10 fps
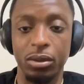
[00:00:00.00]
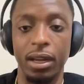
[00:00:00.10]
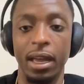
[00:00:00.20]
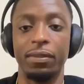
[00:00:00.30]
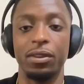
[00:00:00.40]

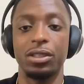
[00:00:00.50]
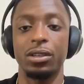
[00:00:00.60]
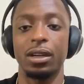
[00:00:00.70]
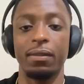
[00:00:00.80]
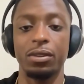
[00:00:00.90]
after she
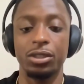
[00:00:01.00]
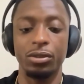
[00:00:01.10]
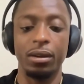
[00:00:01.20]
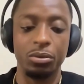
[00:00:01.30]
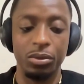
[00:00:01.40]
grabbed
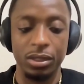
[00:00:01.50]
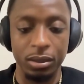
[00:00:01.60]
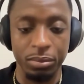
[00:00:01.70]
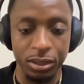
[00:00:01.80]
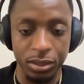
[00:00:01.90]
us, we went to the
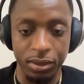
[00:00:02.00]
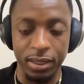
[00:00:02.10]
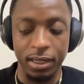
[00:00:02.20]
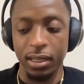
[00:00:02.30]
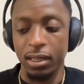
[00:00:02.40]
bushes, right?
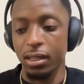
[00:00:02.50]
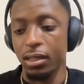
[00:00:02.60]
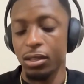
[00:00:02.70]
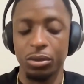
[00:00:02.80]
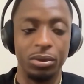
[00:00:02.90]

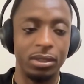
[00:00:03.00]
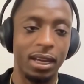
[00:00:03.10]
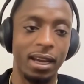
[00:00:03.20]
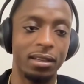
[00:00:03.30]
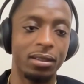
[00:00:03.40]
So we was
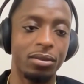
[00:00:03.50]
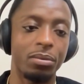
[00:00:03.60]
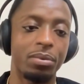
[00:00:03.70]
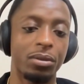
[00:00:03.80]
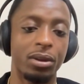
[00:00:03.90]
hiding,
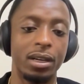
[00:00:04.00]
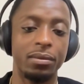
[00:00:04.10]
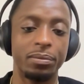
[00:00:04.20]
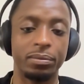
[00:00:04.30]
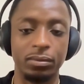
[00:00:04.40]
creeping around,
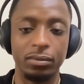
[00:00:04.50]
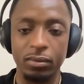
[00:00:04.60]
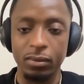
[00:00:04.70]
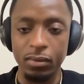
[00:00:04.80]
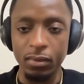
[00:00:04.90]

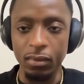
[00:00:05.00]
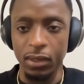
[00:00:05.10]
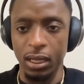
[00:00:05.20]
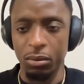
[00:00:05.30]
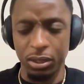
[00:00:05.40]

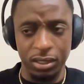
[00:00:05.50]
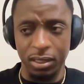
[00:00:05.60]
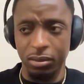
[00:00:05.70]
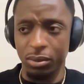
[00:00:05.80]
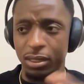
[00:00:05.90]
and we could
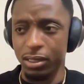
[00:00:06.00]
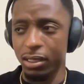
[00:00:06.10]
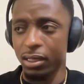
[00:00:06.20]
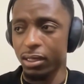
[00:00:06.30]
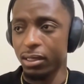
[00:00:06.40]
see
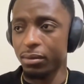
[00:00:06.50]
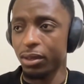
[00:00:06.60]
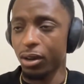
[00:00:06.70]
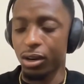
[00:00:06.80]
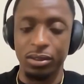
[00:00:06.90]

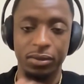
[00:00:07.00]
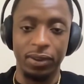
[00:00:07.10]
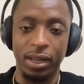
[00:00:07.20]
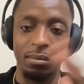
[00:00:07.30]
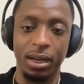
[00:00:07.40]
cars
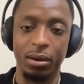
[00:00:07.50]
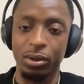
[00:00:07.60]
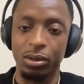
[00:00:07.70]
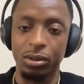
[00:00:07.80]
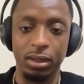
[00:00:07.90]
flying by. We
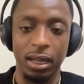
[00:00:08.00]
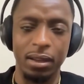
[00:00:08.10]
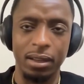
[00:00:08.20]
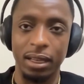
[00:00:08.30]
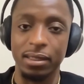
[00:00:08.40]
don't
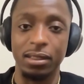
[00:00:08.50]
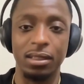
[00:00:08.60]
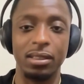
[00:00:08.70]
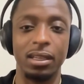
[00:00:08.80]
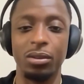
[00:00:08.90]
know. I still to
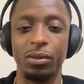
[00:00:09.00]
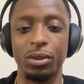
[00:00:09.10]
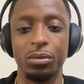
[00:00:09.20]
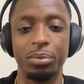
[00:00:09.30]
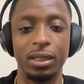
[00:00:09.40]
this day, I don't know if it
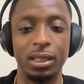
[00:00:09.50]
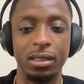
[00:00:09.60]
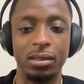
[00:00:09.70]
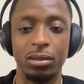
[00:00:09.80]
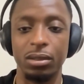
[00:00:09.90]
was
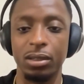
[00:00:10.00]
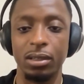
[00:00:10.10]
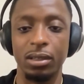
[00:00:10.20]
police or